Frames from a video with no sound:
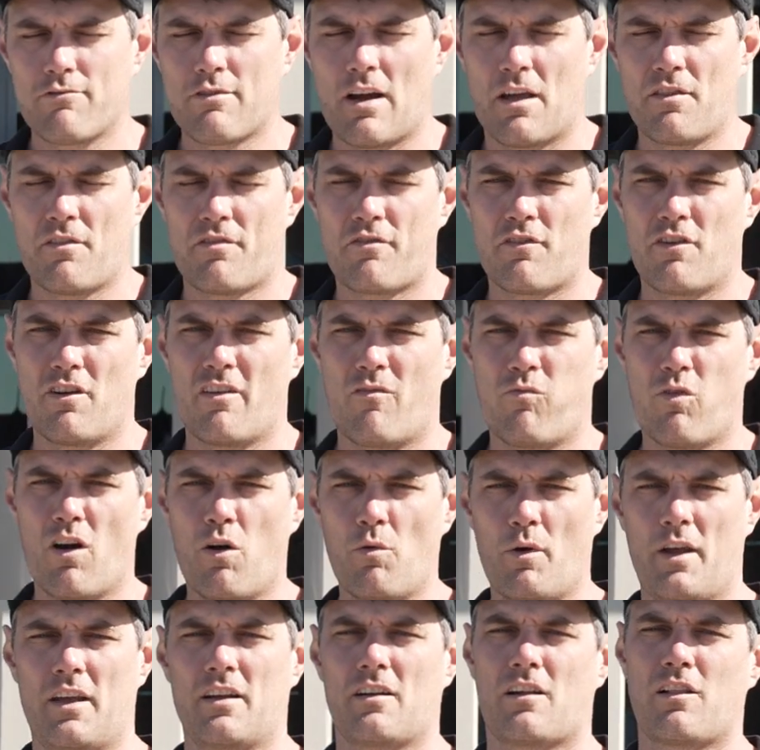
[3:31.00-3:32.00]
run through of
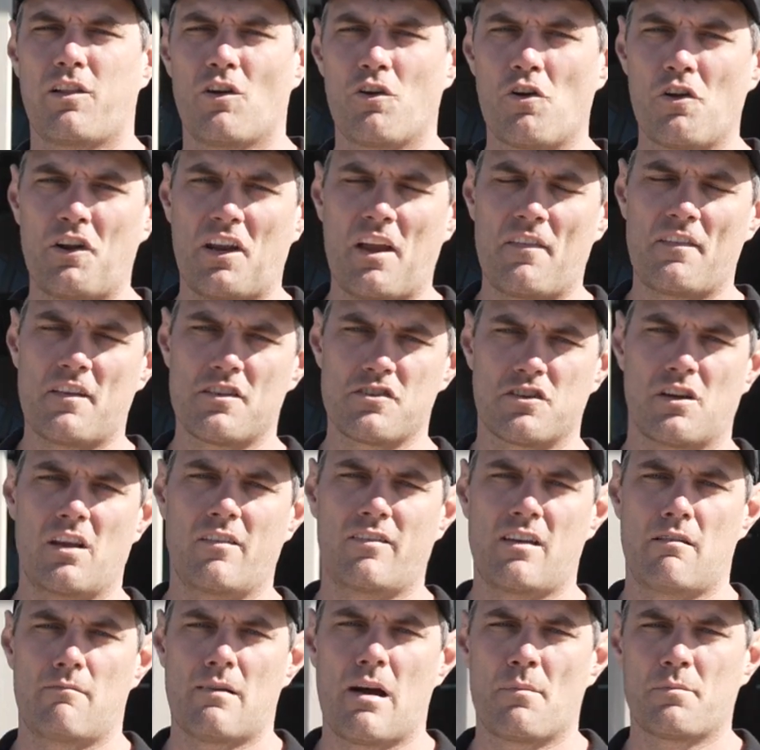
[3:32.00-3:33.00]
what we include in the
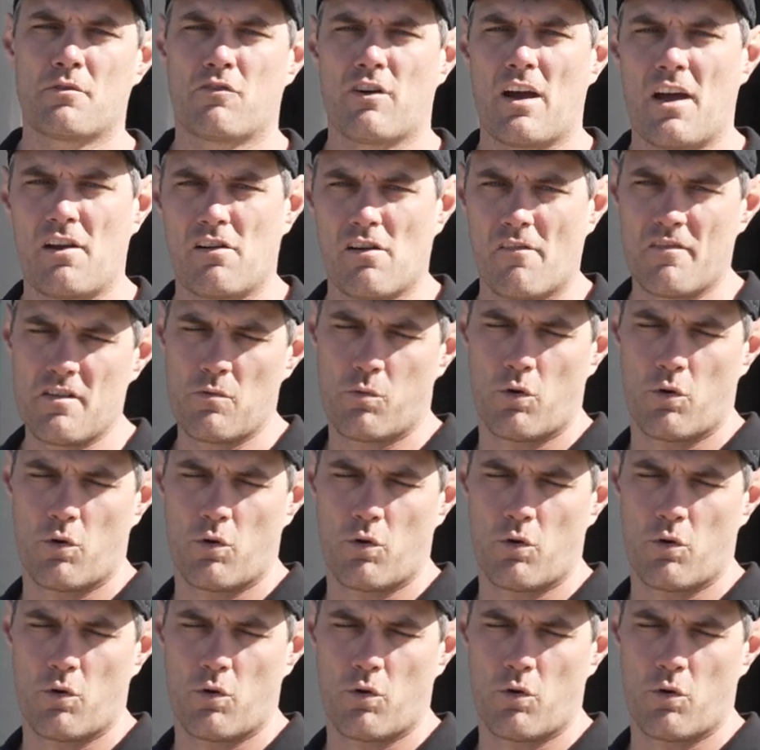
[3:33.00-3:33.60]
GVM upgrade of the